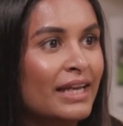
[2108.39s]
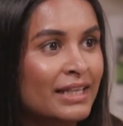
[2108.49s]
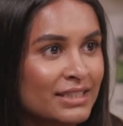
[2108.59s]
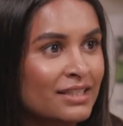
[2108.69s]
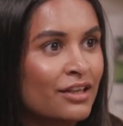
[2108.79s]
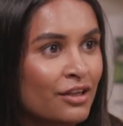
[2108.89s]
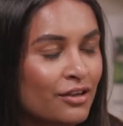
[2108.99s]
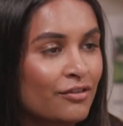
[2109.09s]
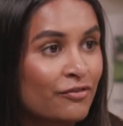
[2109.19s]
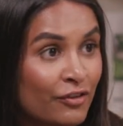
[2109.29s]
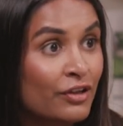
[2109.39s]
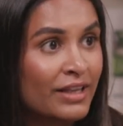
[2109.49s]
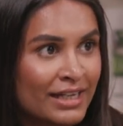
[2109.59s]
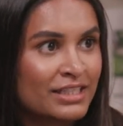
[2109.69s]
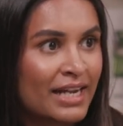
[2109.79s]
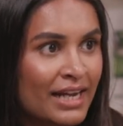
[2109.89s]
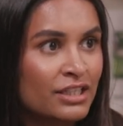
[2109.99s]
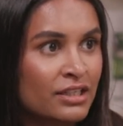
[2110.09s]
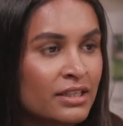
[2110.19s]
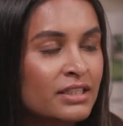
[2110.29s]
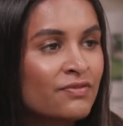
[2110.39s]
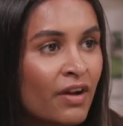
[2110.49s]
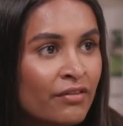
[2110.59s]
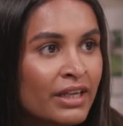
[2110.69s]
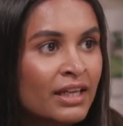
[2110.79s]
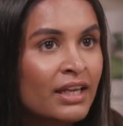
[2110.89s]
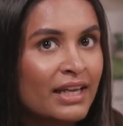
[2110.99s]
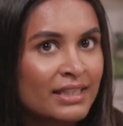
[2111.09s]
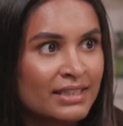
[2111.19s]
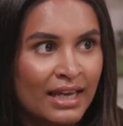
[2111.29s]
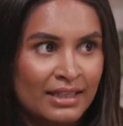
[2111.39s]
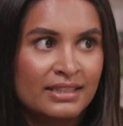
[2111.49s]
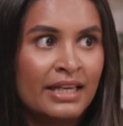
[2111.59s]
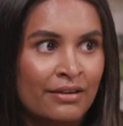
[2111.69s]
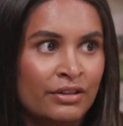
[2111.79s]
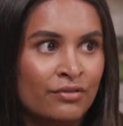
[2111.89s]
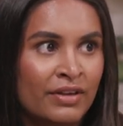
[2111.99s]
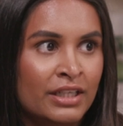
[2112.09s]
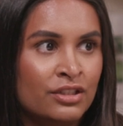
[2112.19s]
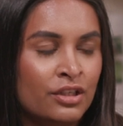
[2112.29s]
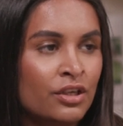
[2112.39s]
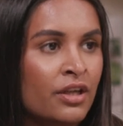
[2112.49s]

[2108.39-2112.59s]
It's full education, and it's very intense here in the region.